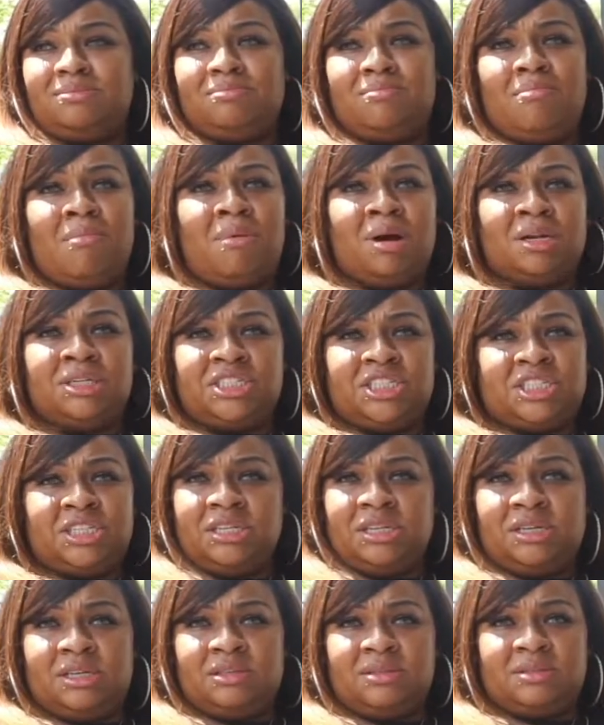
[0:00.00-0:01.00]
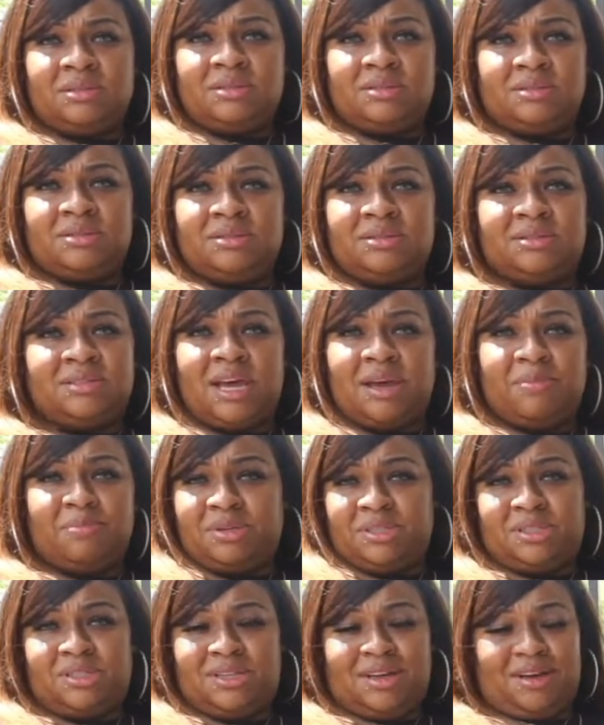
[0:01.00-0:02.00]
munchy type
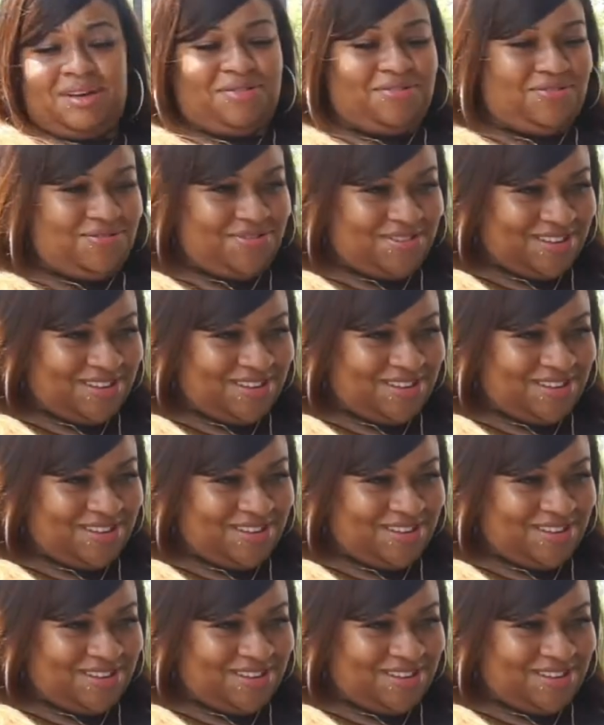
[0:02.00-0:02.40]
of stuff.